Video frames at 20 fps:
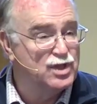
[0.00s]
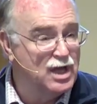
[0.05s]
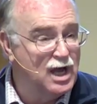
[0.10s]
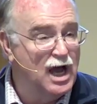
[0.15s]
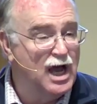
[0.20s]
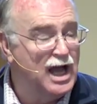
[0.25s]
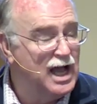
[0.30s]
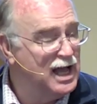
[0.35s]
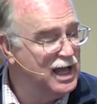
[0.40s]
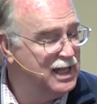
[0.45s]
with
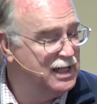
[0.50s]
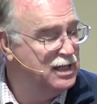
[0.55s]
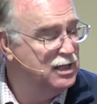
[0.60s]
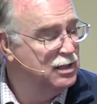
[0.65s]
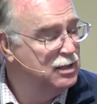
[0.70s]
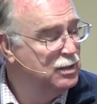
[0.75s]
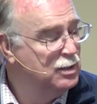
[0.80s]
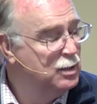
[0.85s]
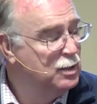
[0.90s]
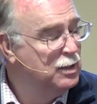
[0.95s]
God.
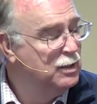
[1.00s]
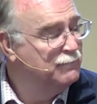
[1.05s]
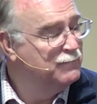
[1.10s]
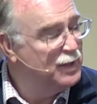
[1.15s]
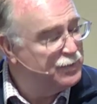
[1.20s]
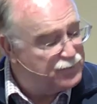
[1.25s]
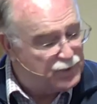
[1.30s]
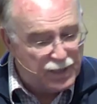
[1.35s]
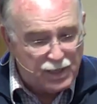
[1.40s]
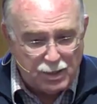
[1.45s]

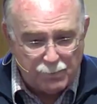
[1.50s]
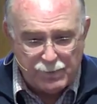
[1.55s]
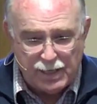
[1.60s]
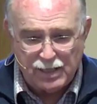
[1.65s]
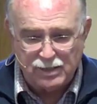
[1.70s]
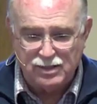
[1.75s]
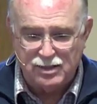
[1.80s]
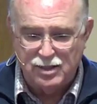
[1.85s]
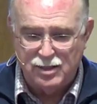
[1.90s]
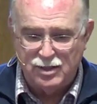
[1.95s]
Now think
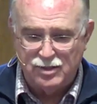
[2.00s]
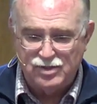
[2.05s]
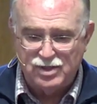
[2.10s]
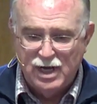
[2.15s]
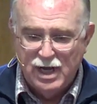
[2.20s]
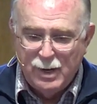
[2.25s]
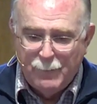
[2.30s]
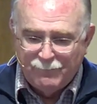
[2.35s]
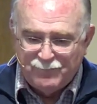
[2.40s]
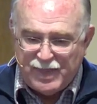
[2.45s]
about this.